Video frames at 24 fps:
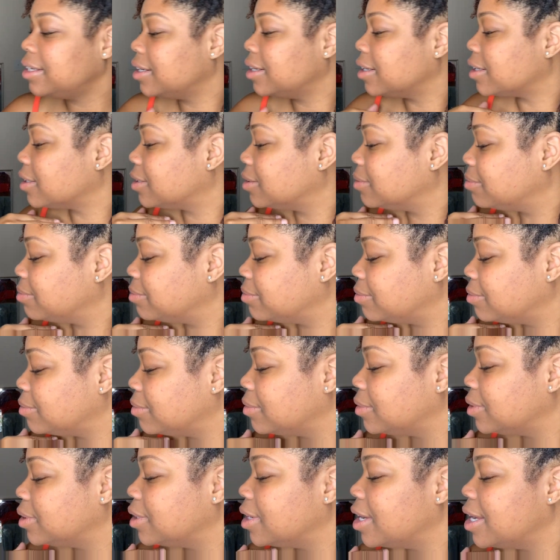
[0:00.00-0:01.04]
Look,
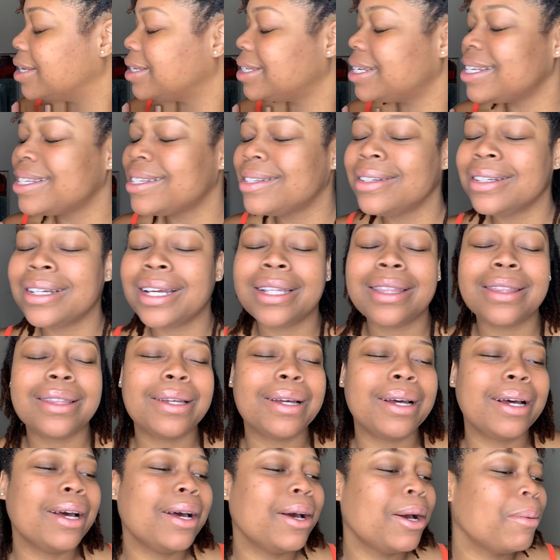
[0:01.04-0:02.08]
just look at
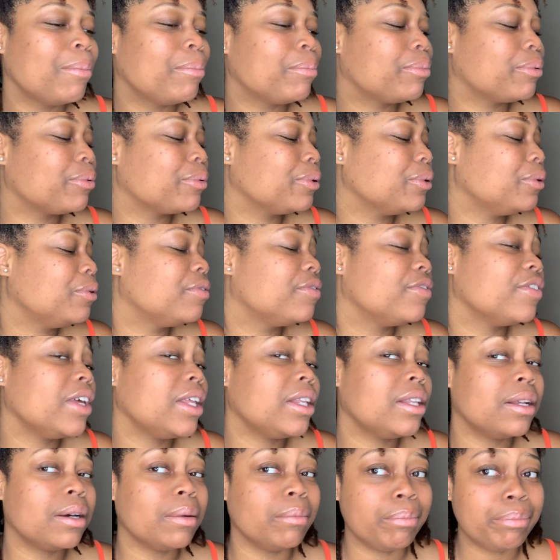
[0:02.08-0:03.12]
the proof in
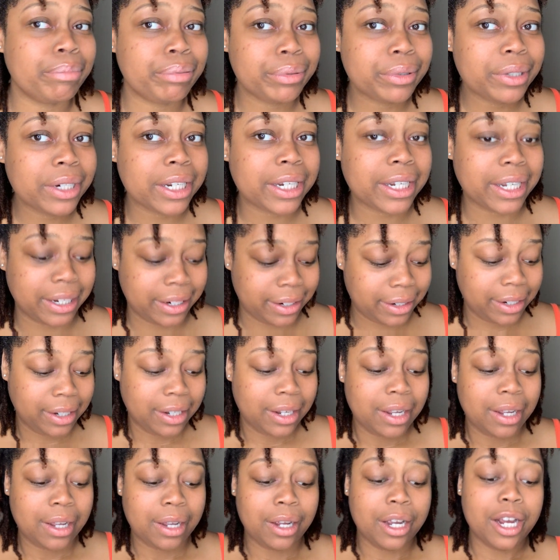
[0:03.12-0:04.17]
the pudding,
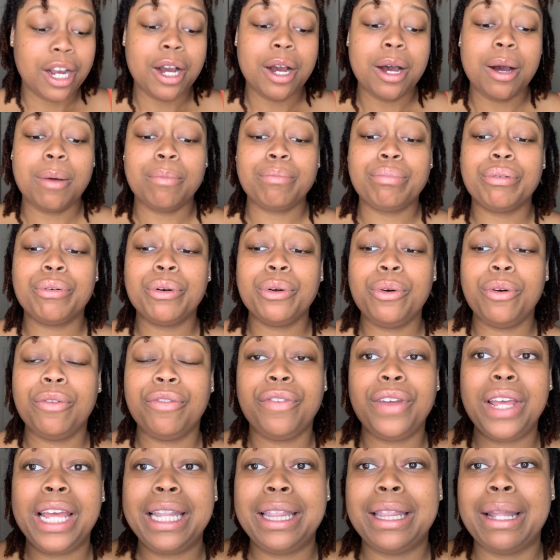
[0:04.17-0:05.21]
proof
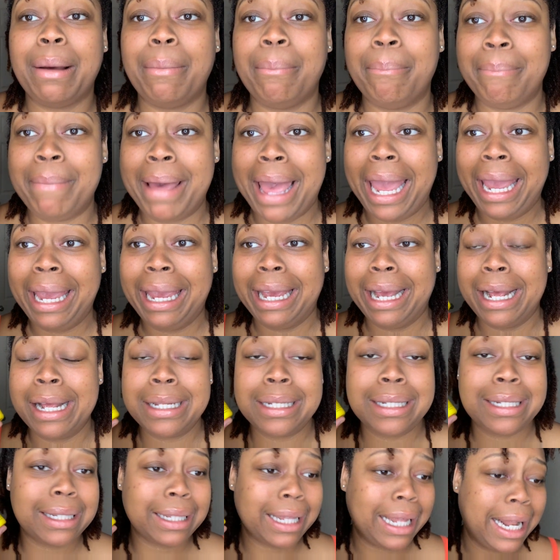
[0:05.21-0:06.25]
in the
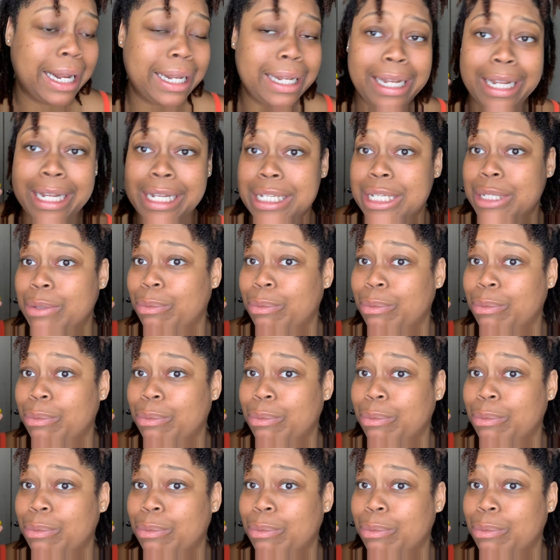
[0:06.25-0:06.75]
mass that this